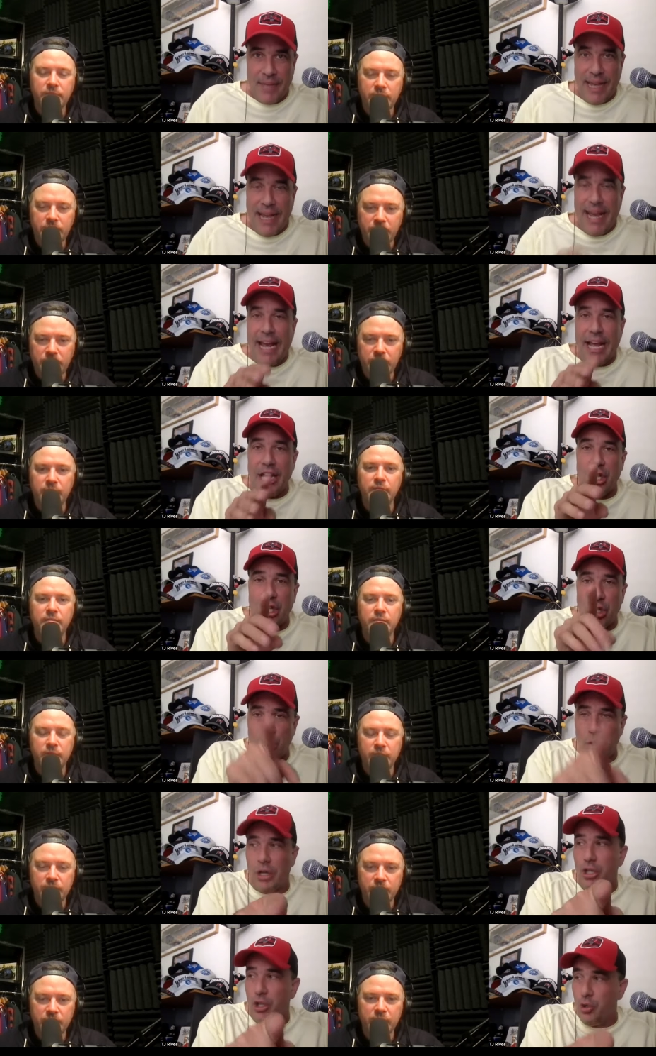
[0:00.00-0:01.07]
Speaker 1: And
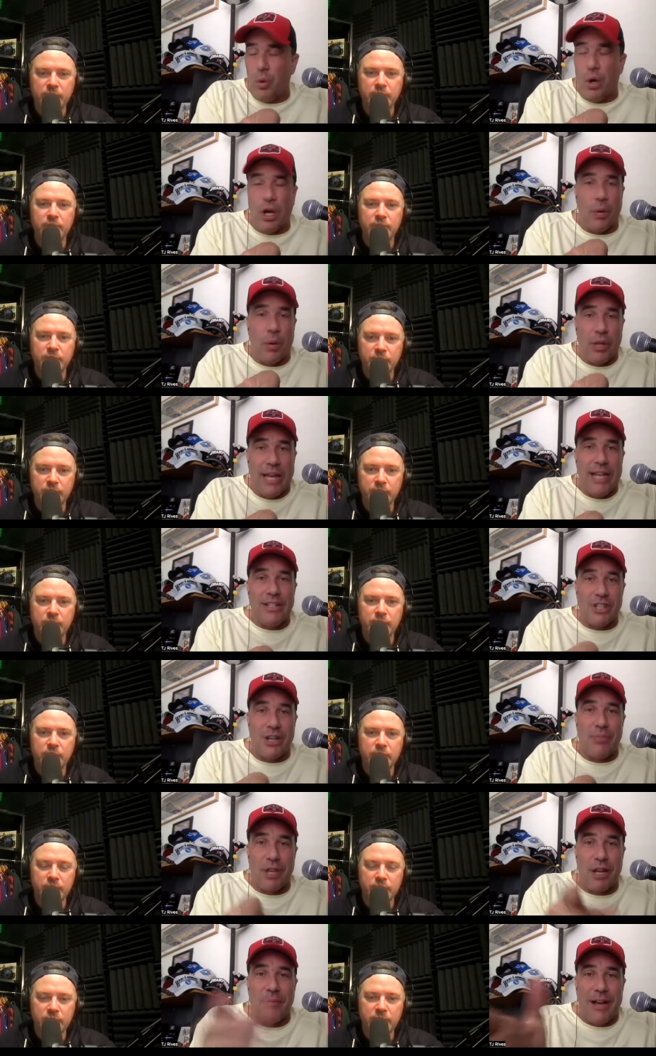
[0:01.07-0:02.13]
you you want to relate
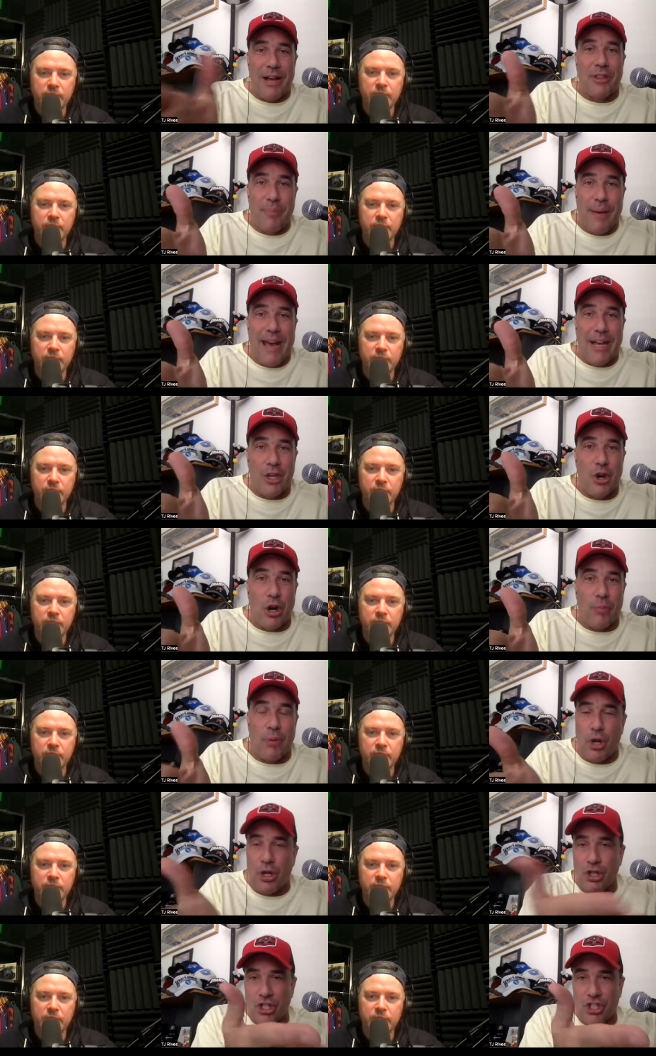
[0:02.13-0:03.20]
something about the backyard
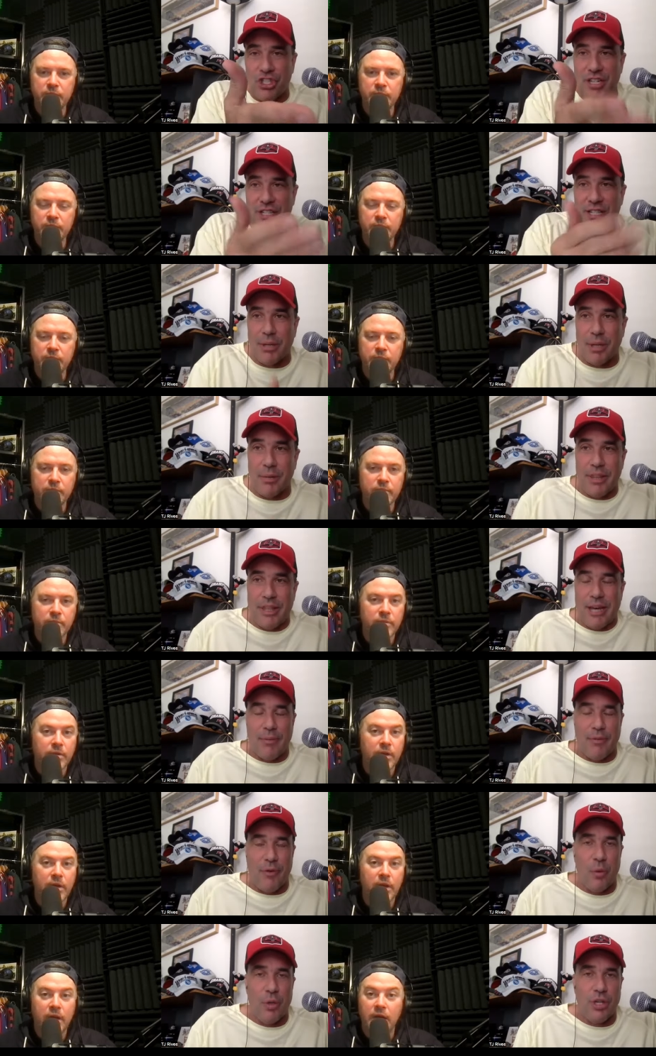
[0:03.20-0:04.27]
brawl and just say something about
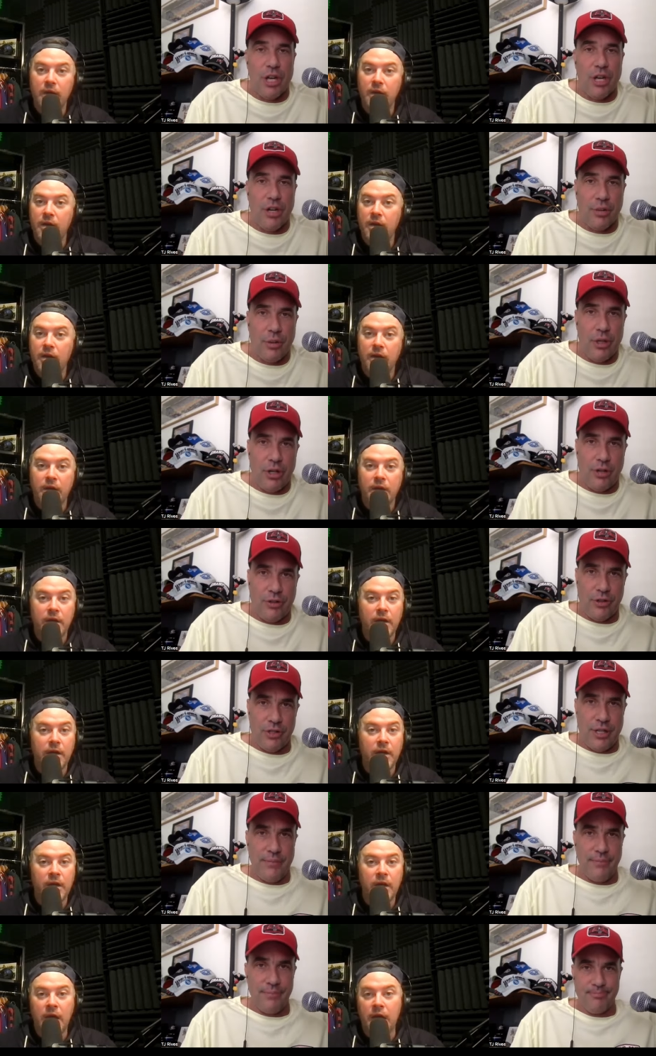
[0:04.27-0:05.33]
that before we're done on Three Dog
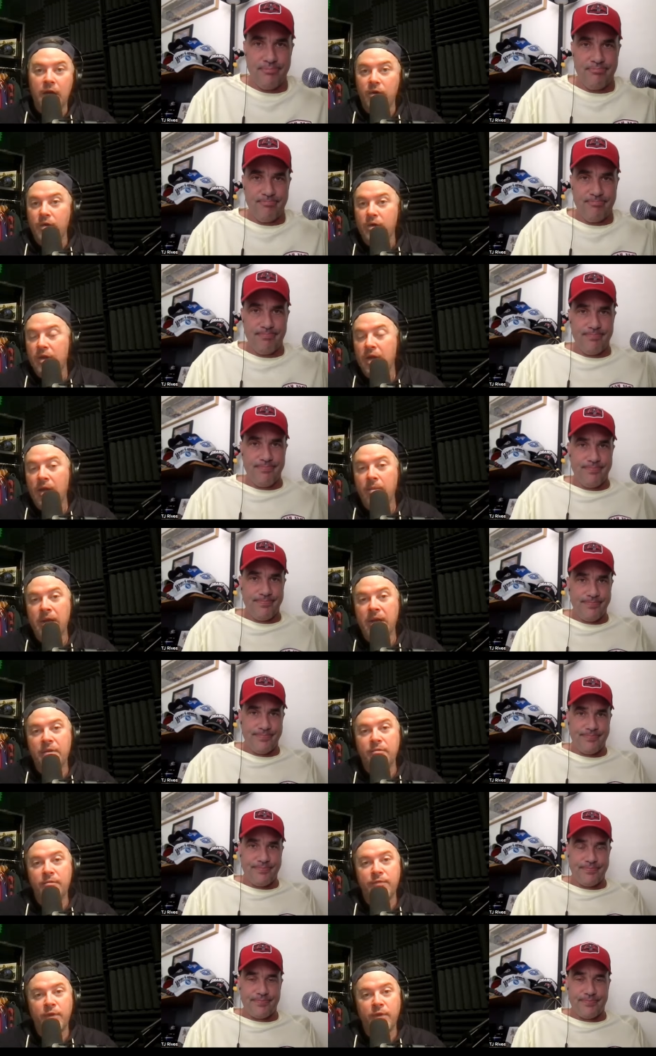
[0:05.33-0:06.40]
Thursday.
Speaker 2: Oh. I
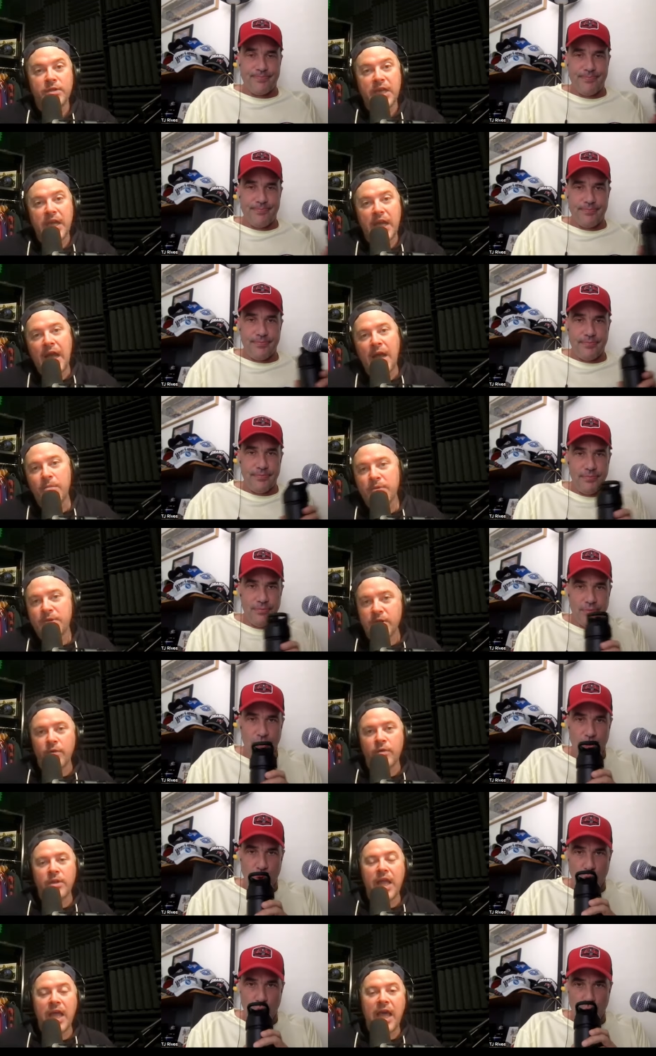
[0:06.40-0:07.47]
mean, folks, I'm so
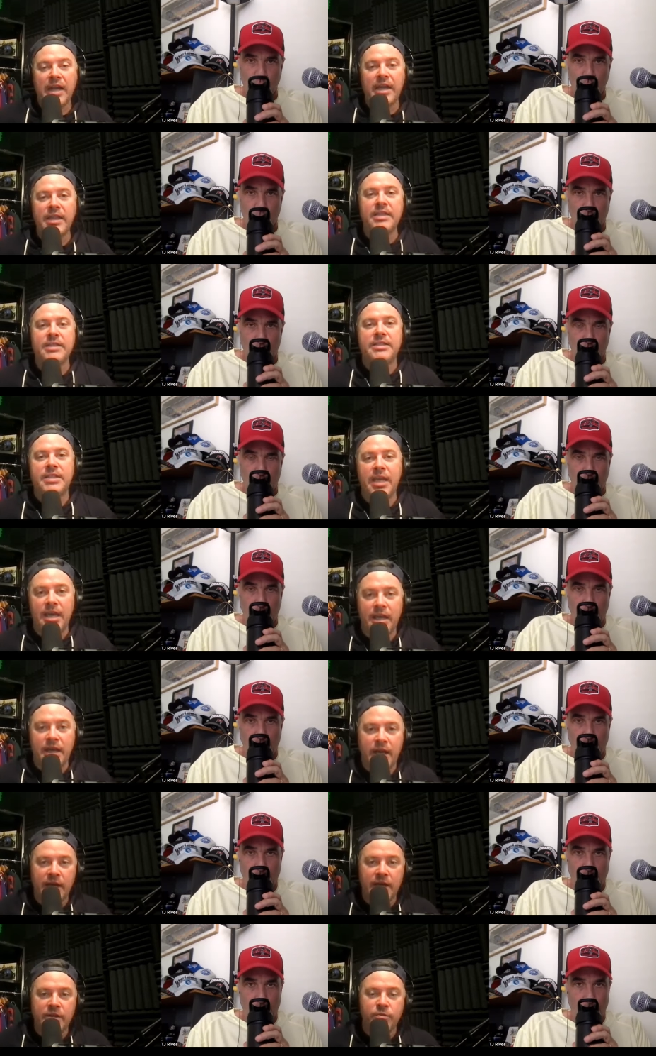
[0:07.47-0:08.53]
glad in this day and
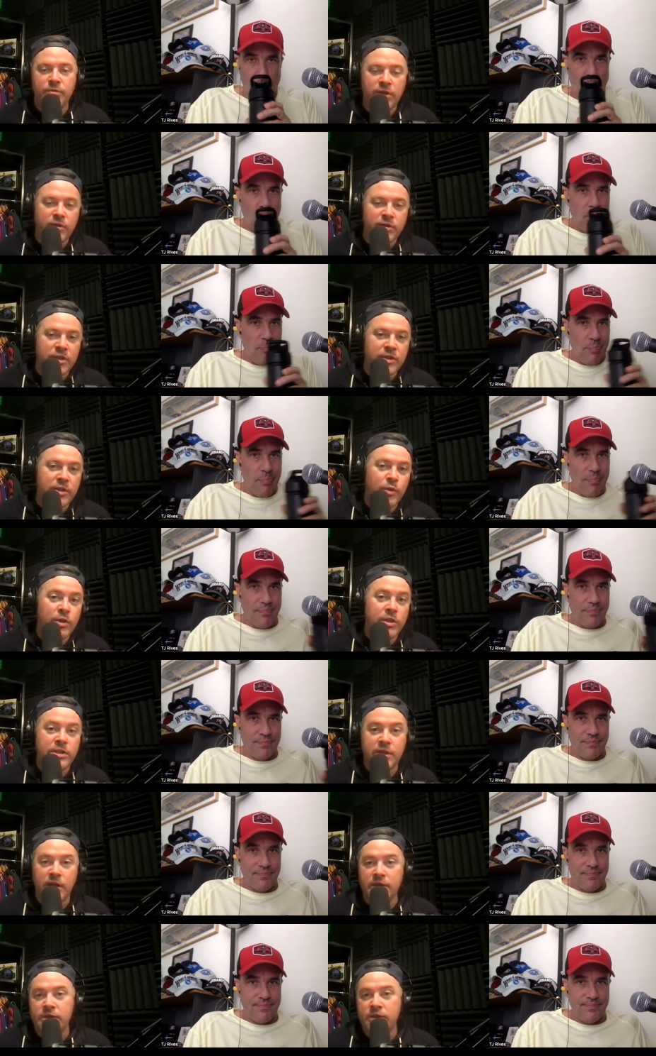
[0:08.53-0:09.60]
age where you just you just
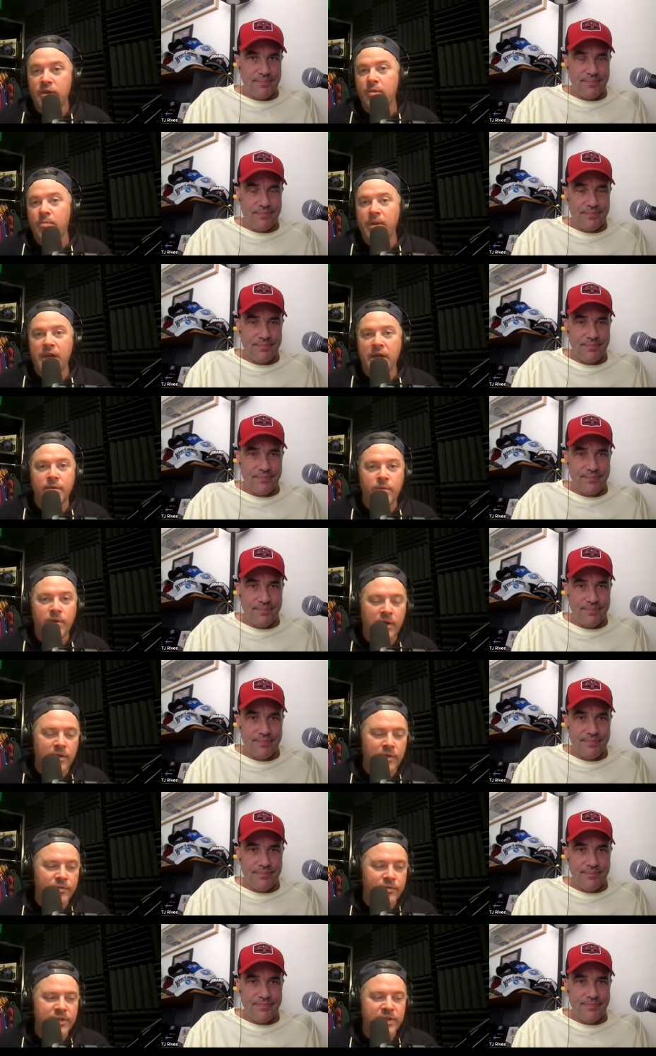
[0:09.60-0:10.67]
touched on the Pac twelve